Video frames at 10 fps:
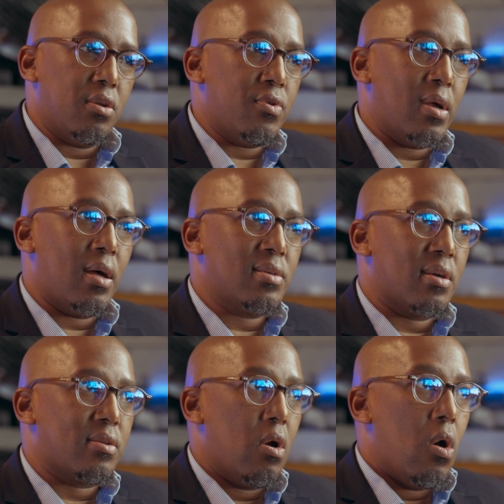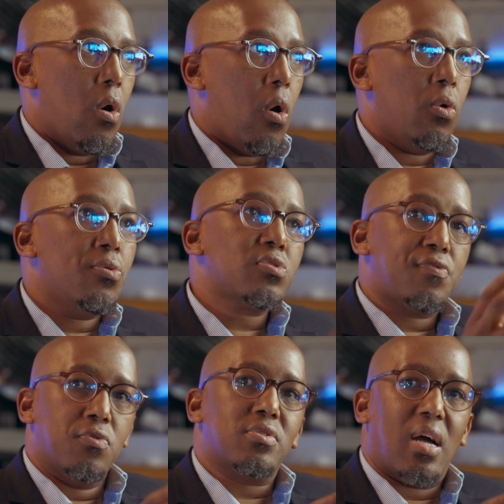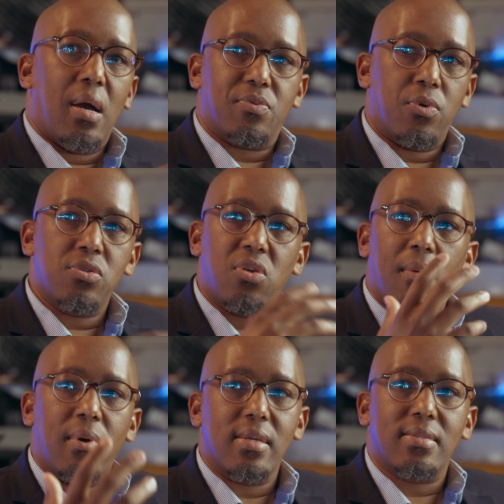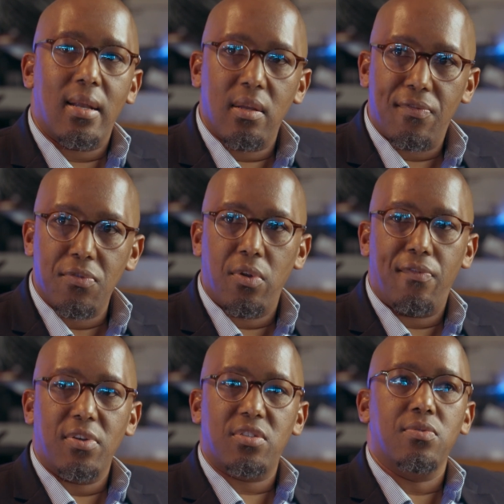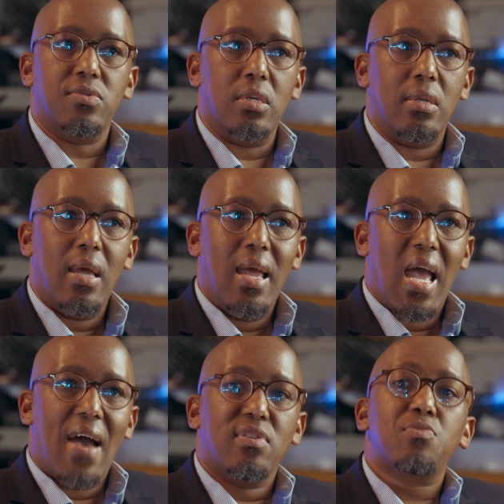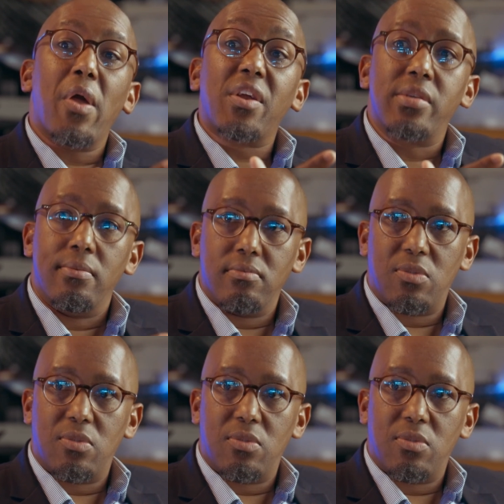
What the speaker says: you'd realize that all those food types, when you talk about Italian food or French cuisine, have a spectrum.